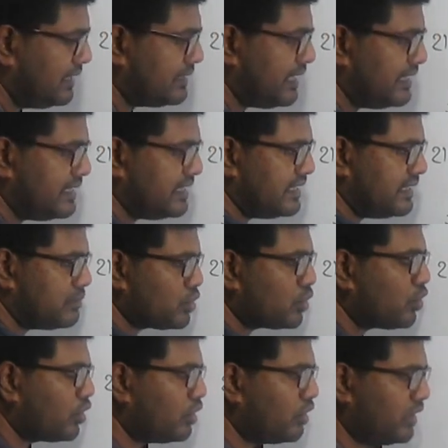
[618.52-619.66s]
titanium to
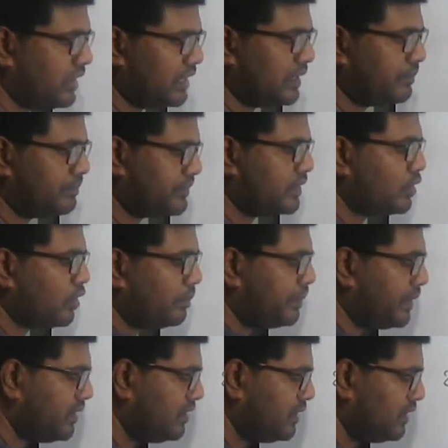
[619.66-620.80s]

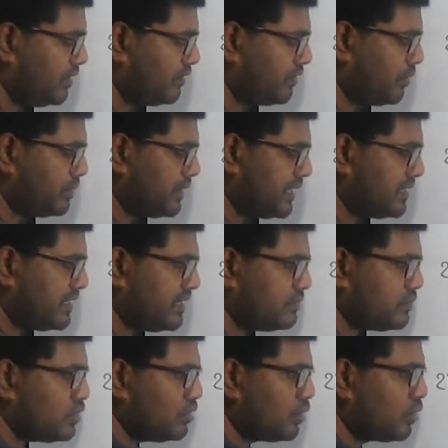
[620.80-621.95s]
copper, from titanium
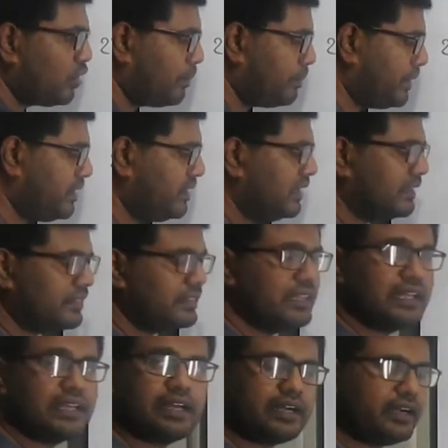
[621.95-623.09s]
to copper,
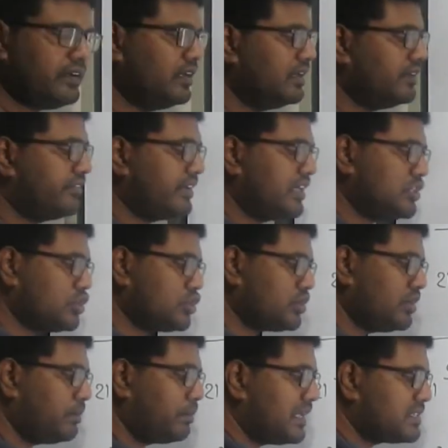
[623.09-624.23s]
they are
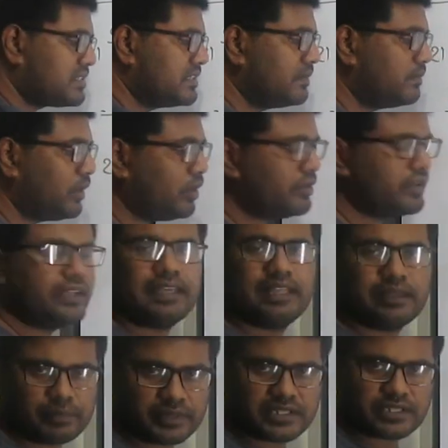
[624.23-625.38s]
transitional plus d block
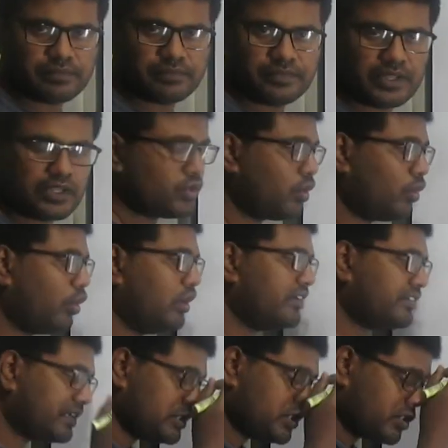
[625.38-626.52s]
element. So all
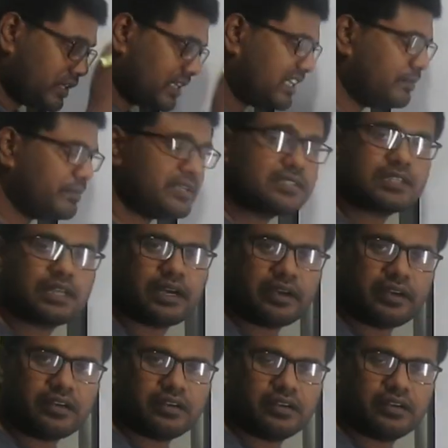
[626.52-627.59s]
transitional elements are